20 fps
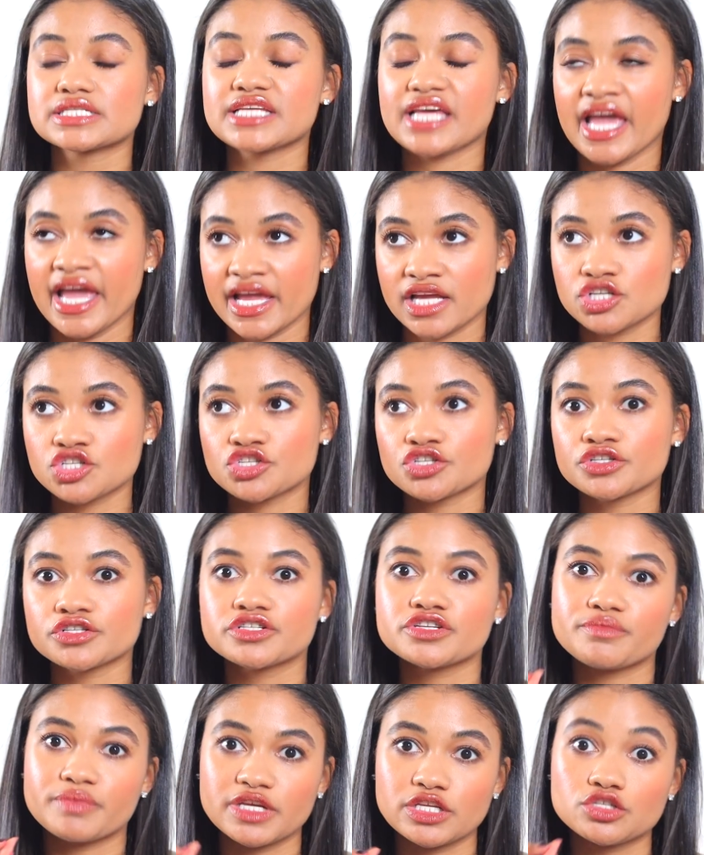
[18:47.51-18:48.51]
texture
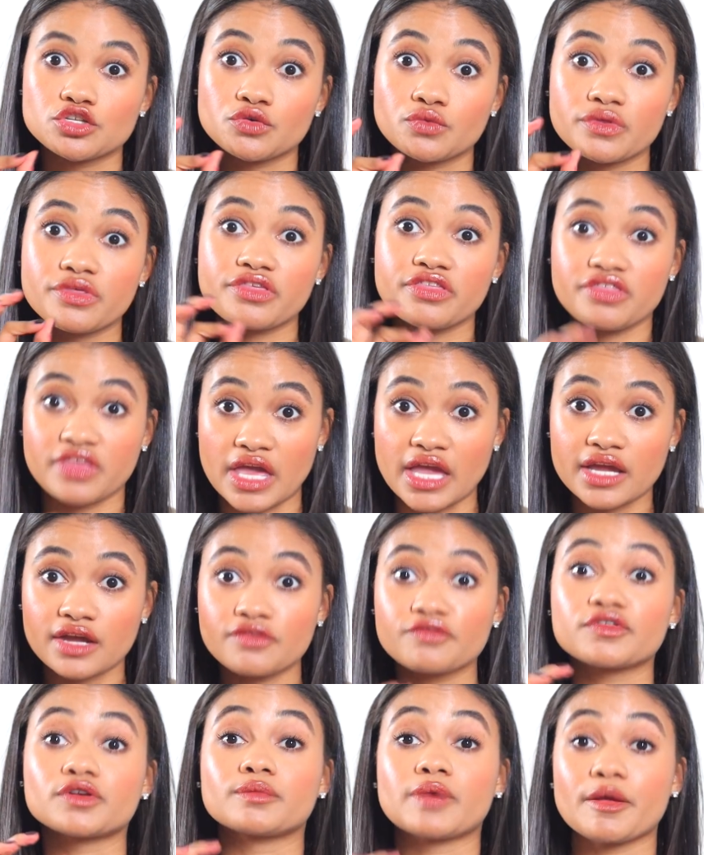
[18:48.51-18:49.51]
to be too thick
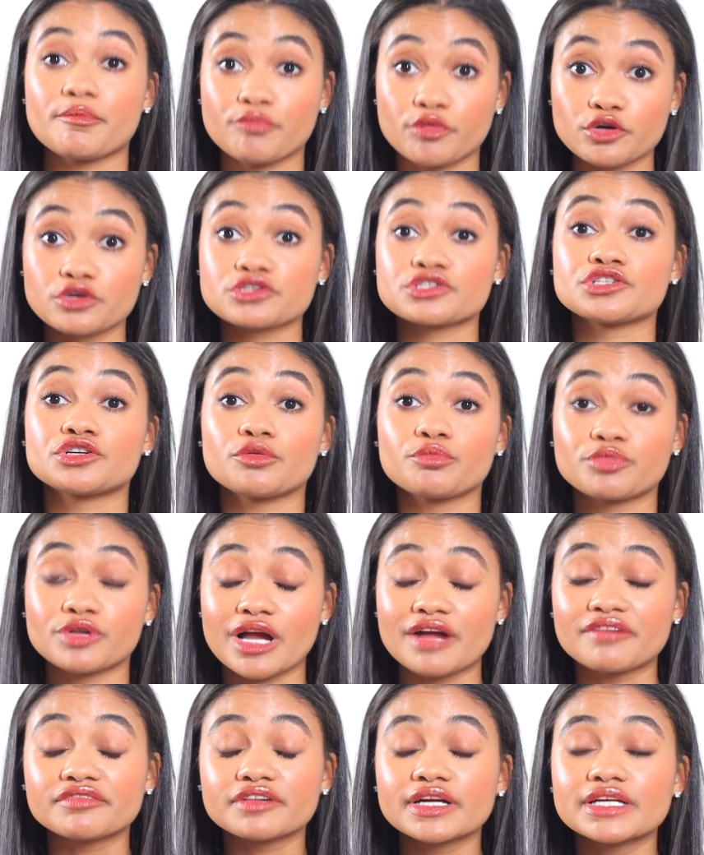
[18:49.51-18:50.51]
for my personal
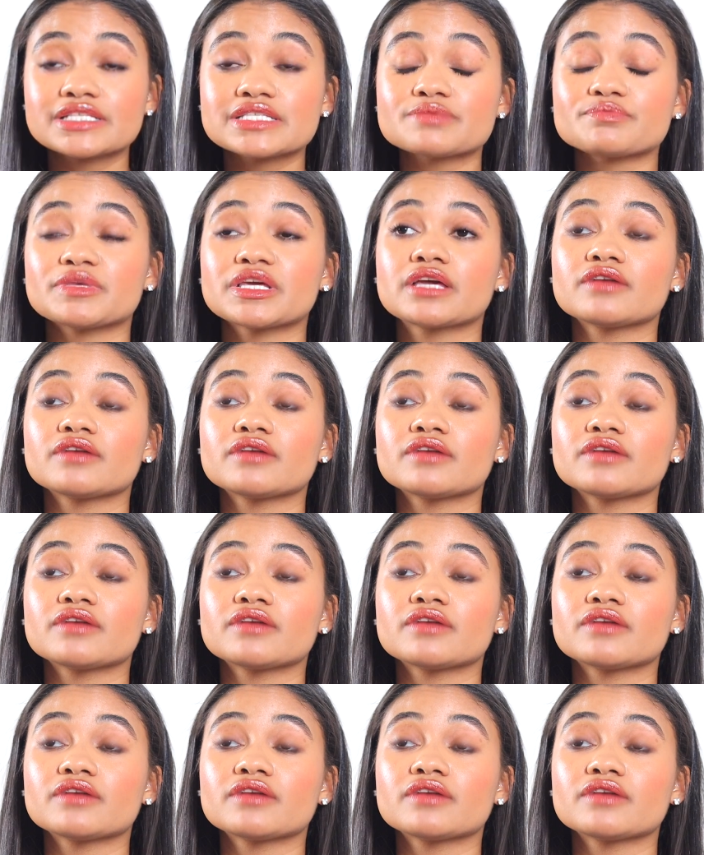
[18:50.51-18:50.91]
preference